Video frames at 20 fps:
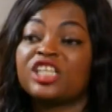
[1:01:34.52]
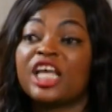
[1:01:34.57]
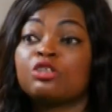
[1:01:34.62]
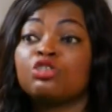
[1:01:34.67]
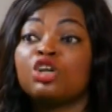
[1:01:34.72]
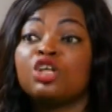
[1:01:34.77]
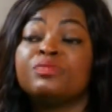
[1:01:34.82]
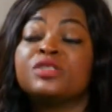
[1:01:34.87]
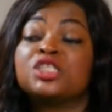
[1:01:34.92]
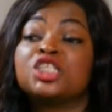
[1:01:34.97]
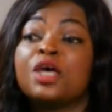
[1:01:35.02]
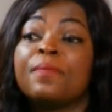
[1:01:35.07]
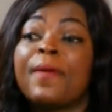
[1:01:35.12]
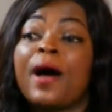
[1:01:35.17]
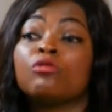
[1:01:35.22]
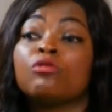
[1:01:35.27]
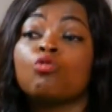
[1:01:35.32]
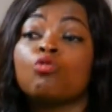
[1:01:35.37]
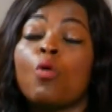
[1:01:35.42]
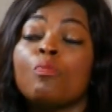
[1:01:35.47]
I told ABC
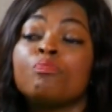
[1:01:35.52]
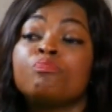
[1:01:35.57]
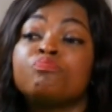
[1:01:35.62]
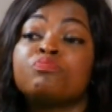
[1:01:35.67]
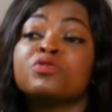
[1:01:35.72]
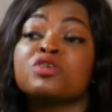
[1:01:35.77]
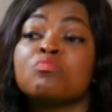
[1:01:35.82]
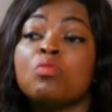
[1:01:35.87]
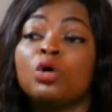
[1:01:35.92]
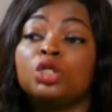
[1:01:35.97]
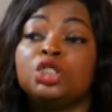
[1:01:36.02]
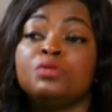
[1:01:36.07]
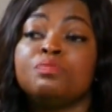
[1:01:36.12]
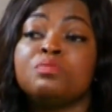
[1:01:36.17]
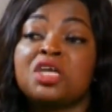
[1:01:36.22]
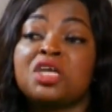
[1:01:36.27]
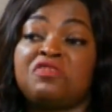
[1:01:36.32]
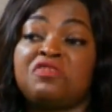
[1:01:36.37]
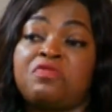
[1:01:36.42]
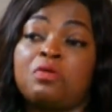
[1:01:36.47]
about one big money
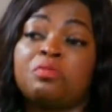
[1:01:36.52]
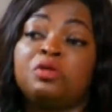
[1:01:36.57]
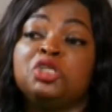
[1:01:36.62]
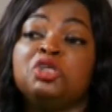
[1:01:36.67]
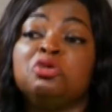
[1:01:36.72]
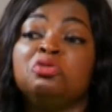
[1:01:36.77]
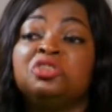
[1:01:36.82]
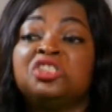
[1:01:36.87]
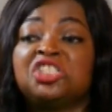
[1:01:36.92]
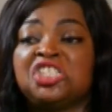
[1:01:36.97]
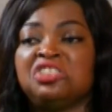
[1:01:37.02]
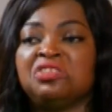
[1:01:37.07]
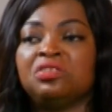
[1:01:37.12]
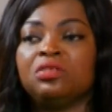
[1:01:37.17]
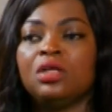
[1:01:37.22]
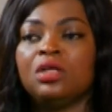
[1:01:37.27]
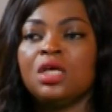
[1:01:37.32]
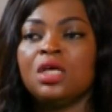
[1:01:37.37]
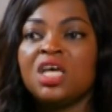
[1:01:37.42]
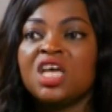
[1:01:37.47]
made from a new deal.
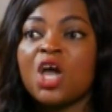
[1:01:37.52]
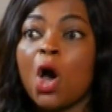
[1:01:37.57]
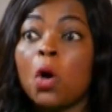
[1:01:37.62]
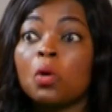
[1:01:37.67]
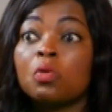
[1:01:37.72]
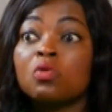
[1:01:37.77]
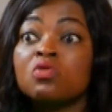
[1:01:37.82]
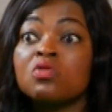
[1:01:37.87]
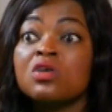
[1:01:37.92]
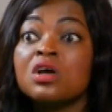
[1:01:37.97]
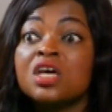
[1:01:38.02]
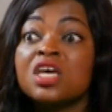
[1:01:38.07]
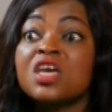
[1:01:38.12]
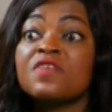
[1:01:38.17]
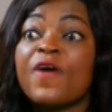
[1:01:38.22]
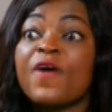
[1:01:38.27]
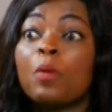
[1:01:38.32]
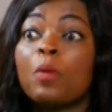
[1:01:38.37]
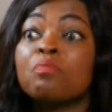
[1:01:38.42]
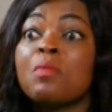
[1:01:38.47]
Uncle,
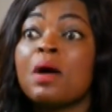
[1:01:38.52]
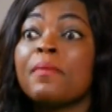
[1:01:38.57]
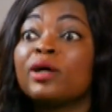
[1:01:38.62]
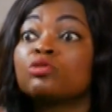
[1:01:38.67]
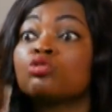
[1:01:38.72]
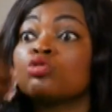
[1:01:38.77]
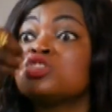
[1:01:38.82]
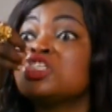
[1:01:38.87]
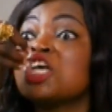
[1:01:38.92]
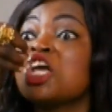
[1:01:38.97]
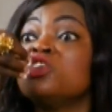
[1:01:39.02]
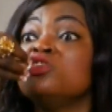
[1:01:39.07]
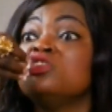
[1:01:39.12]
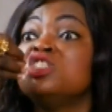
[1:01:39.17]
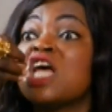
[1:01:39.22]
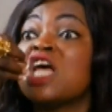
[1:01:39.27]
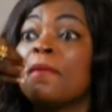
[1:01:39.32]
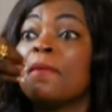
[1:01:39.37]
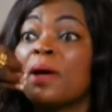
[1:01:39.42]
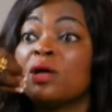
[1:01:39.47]
if I open my mouth to tell you
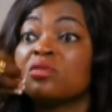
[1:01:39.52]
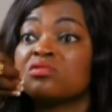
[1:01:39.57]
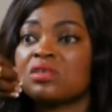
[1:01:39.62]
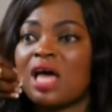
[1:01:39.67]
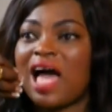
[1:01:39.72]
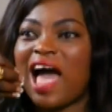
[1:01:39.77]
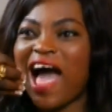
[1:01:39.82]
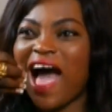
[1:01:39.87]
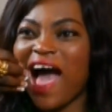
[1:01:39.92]
the amount,